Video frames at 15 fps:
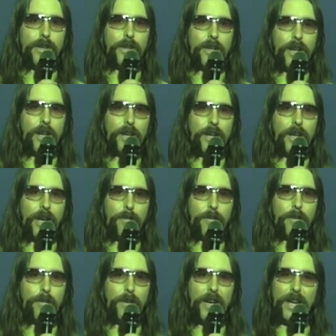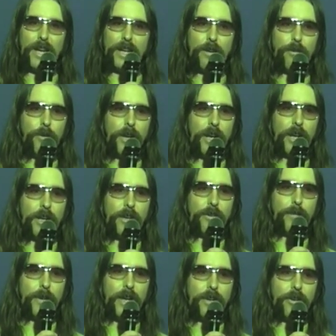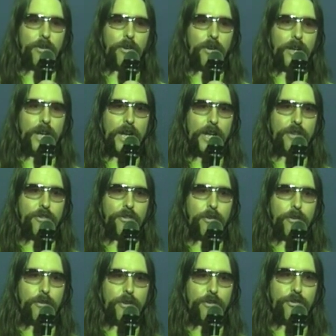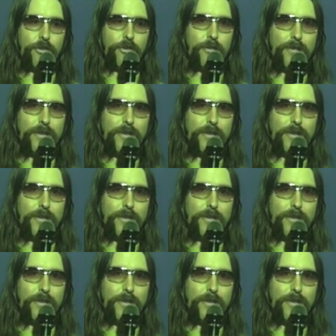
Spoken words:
colour camera made around about 1982ish.